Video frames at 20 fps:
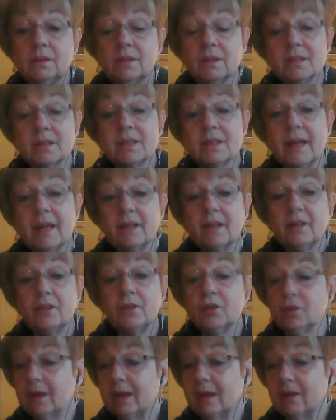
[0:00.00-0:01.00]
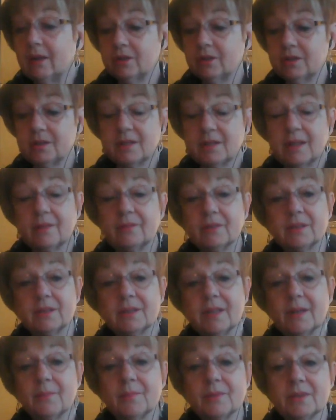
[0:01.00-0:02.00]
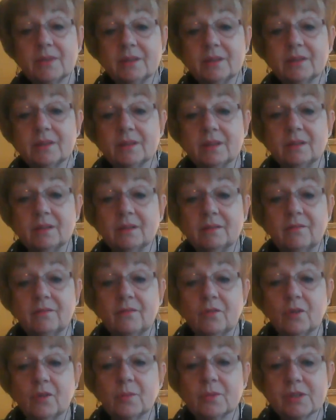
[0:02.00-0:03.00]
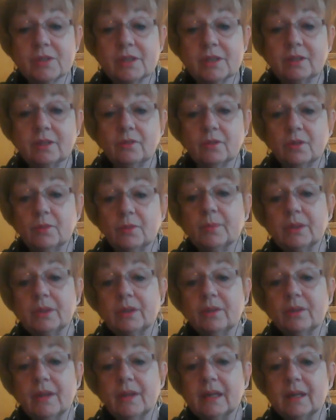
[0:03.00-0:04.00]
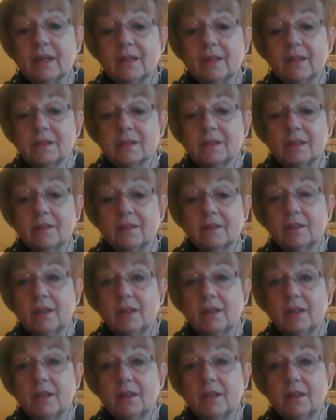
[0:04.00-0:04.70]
to say, you know, how good 7 steps is and 4% group and all that kind of stuff.